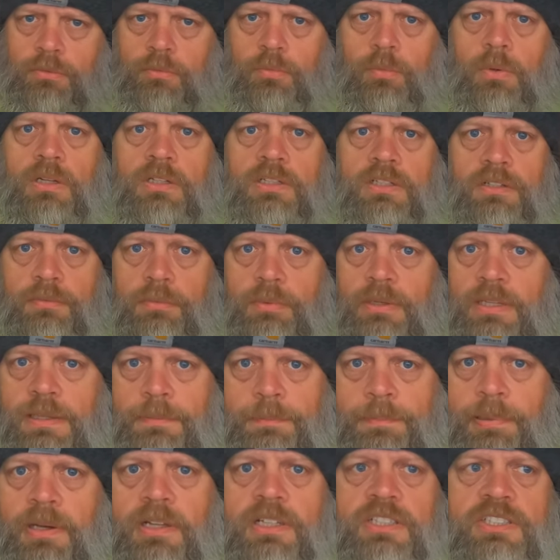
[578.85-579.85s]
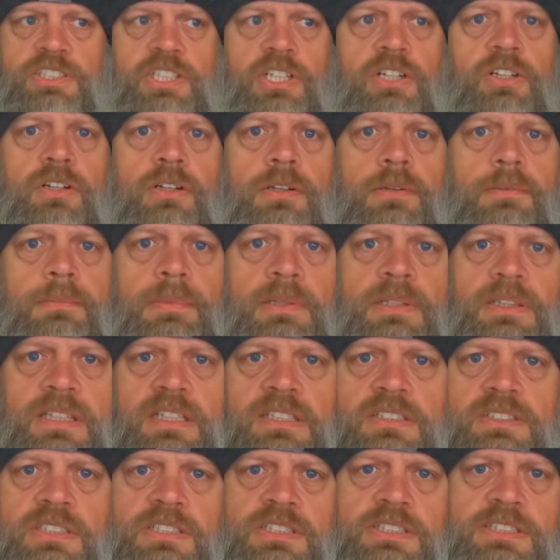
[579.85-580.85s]
wanting to really punish her, but
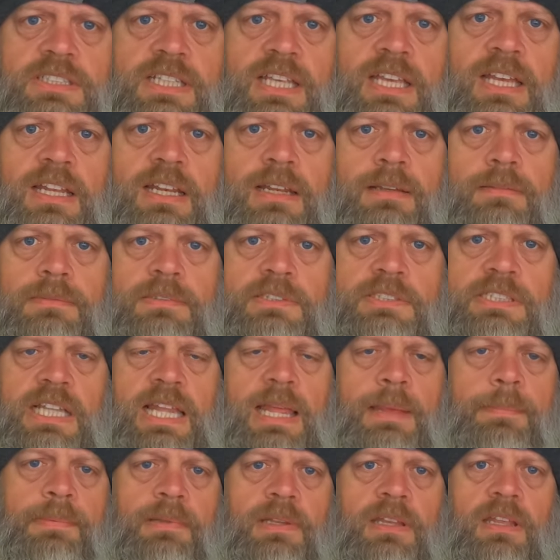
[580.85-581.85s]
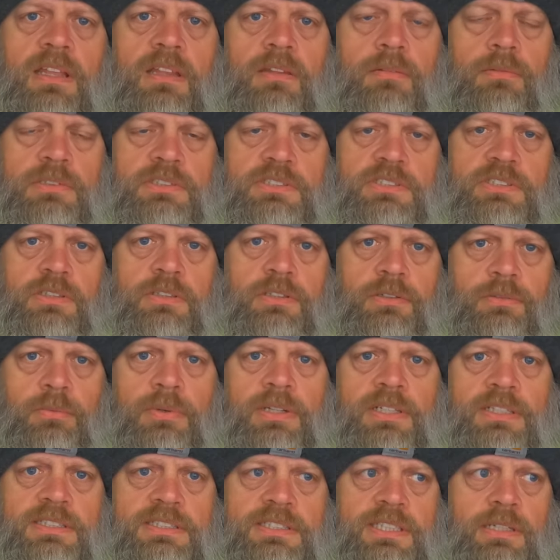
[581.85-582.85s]
then just kind of slapping the other ones on the
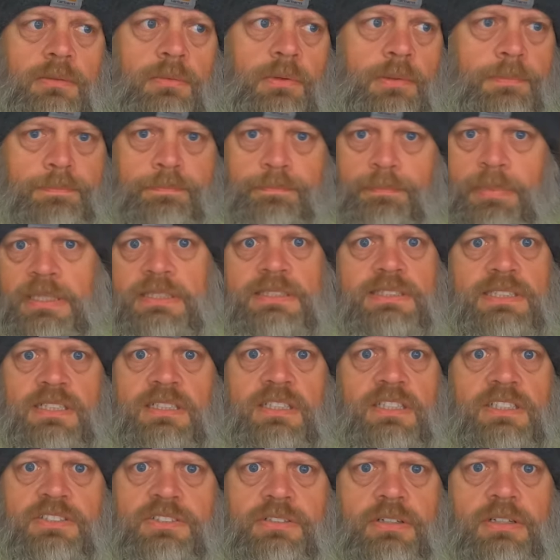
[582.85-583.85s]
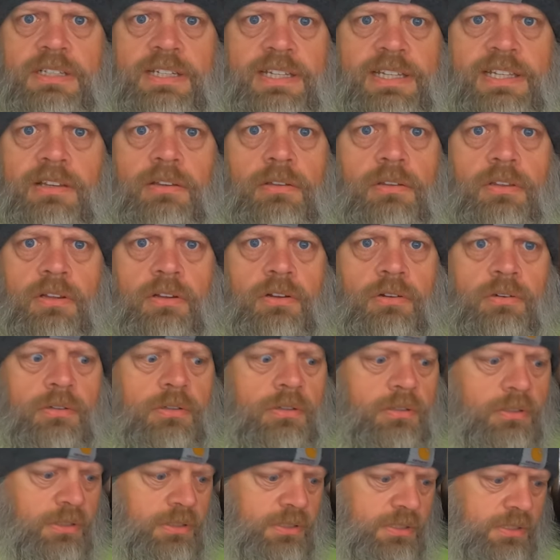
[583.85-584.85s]
wrist that were basically trying to kill the girl.
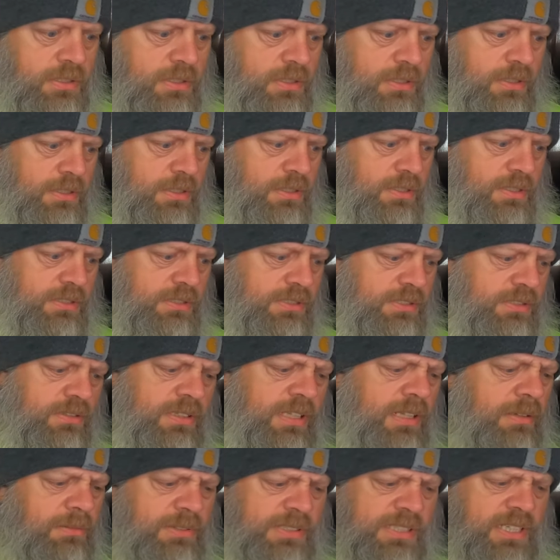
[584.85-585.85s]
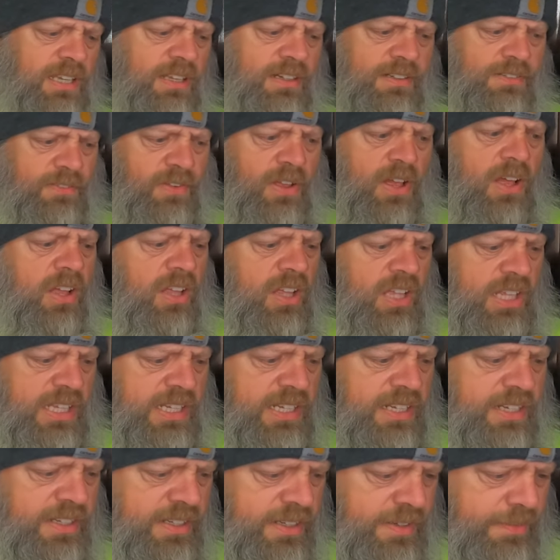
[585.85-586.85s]
So that was kind of
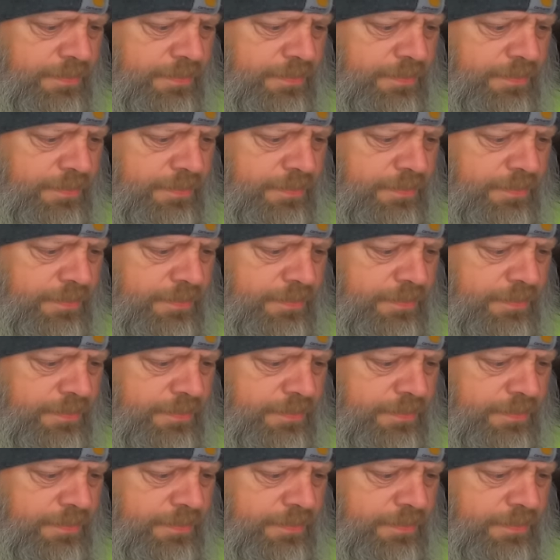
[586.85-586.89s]
odd.